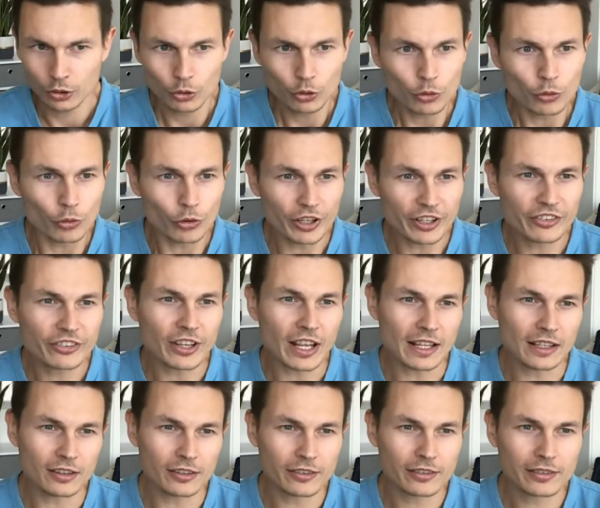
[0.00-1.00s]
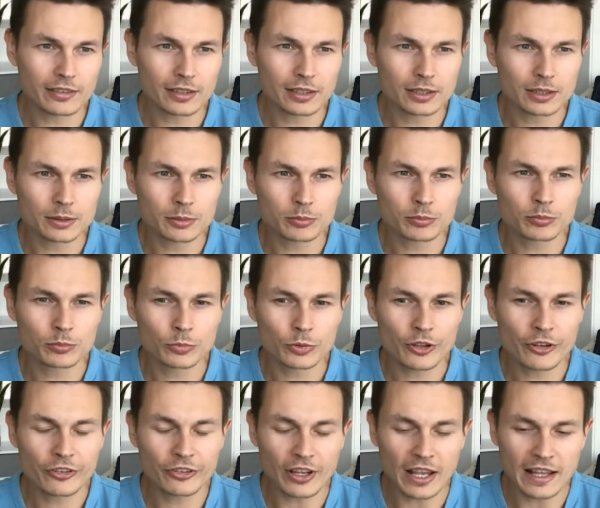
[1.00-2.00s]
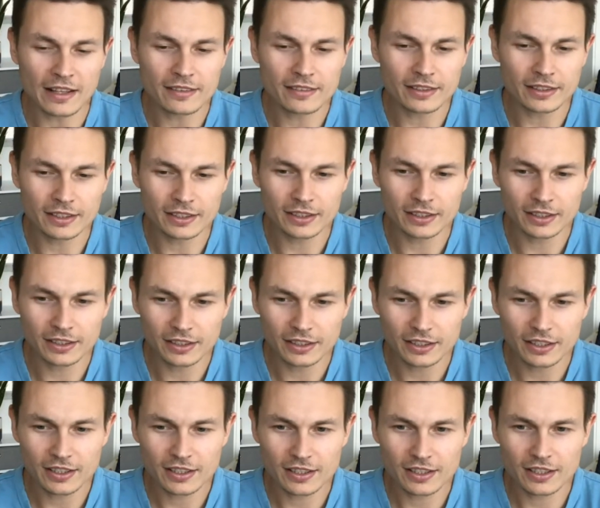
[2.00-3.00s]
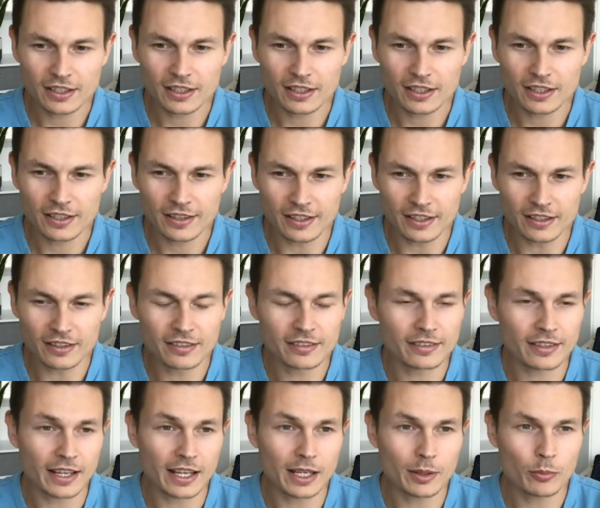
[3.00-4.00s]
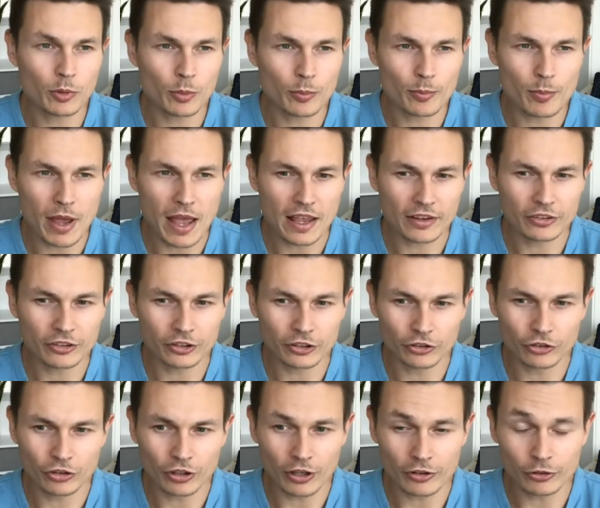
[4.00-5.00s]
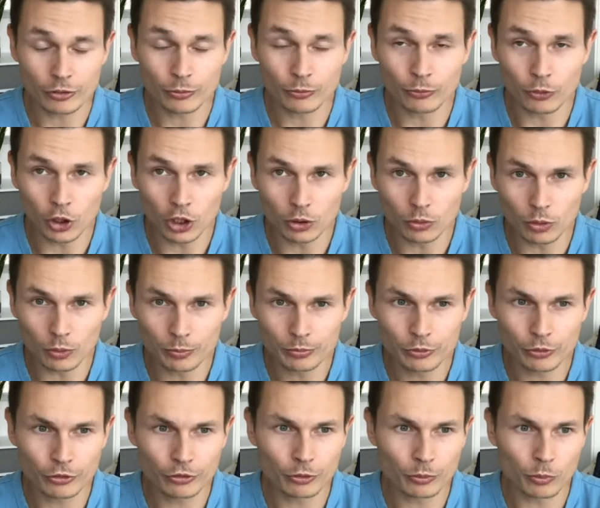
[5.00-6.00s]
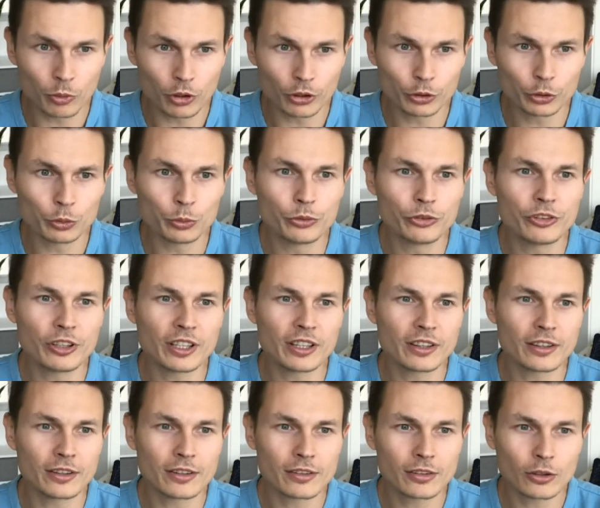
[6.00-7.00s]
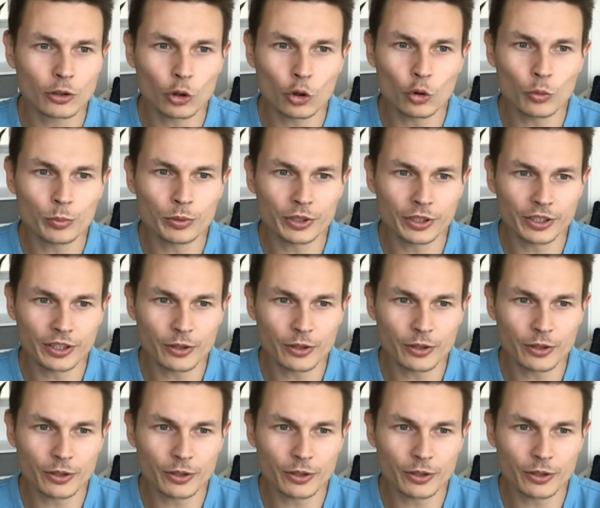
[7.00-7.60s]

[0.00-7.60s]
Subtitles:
resends. Sending the same message as a follow-up to someone who didn't open the